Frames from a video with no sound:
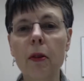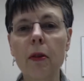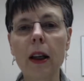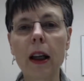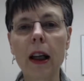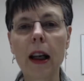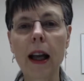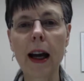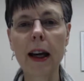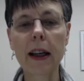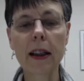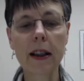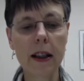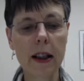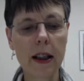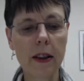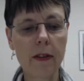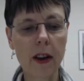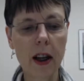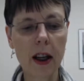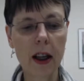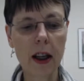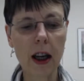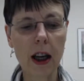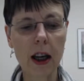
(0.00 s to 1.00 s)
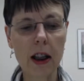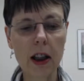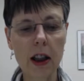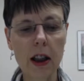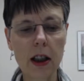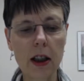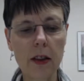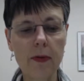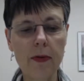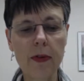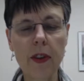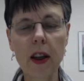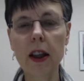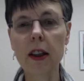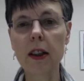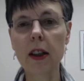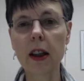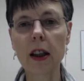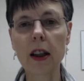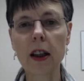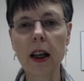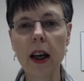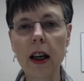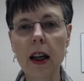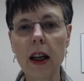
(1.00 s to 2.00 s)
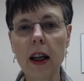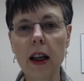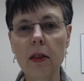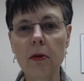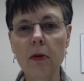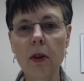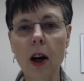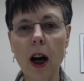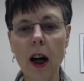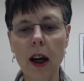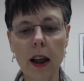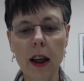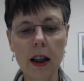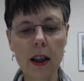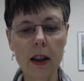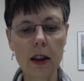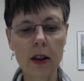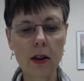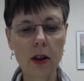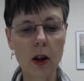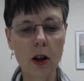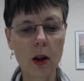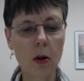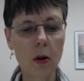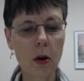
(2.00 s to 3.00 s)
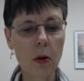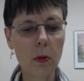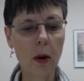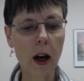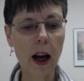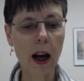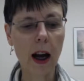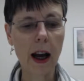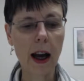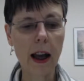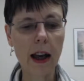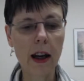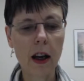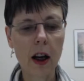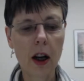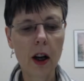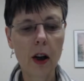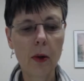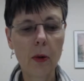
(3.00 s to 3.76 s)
a relaxing vacation in the Canadian Rockies go awry